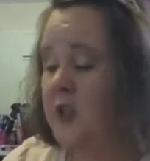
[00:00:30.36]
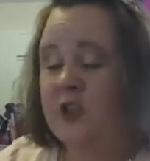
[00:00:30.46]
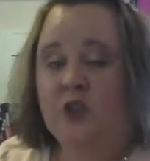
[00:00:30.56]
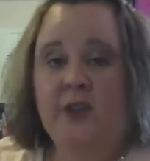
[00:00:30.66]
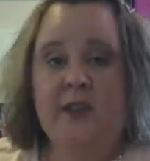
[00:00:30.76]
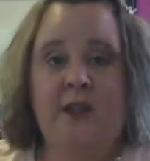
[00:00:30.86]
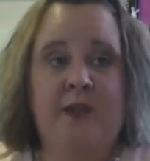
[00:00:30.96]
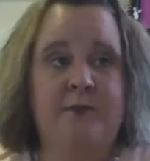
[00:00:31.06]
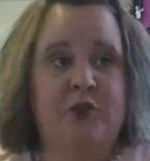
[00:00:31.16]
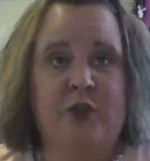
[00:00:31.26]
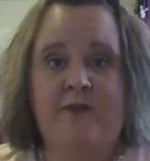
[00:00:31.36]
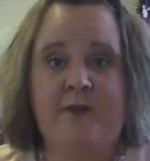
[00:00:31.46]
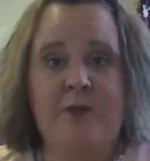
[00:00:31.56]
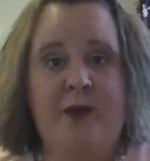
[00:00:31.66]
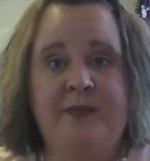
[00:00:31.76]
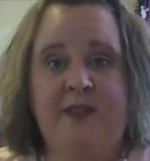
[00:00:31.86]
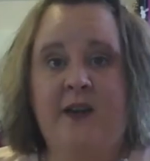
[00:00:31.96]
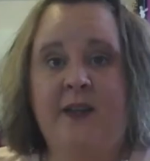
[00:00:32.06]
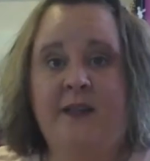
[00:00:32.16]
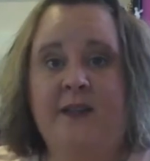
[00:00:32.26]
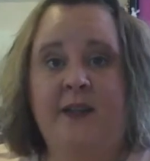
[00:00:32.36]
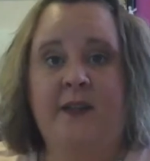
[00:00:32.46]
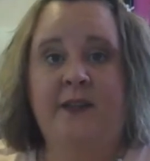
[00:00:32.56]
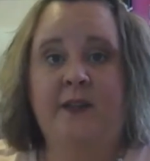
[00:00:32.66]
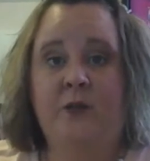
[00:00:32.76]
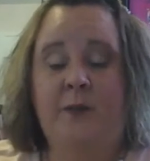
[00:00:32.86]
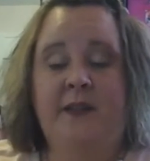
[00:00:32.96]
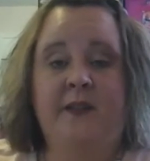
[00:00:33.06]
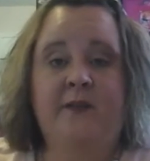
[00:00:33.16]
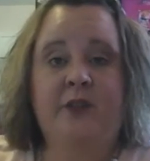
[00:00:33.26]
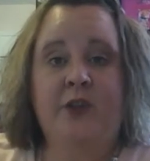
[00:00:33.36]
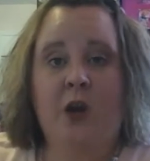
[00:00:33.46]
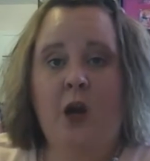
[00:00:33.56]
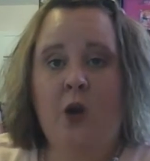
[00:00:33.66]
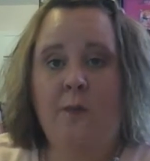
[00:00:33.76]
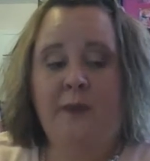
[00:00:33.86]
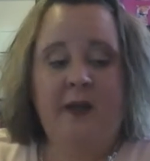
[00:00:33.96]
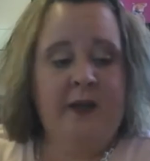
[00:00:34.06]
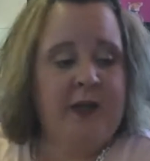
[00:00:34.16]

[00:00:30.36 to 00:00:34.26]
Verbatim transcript: strict, um, straight from the website, and it will be delivered to your home.